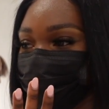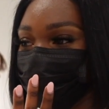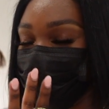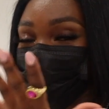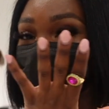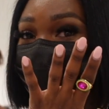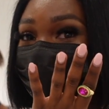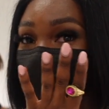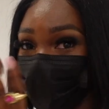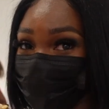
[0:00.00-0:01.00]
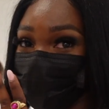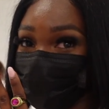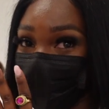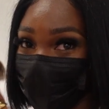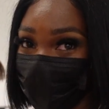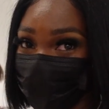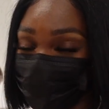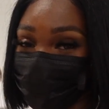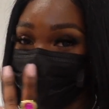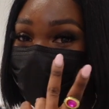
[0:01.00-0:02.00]
they only haven't 5
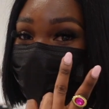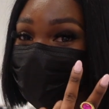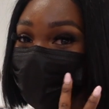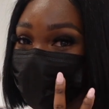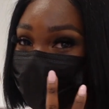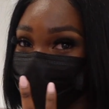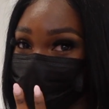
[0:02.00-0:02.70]
since 2 years.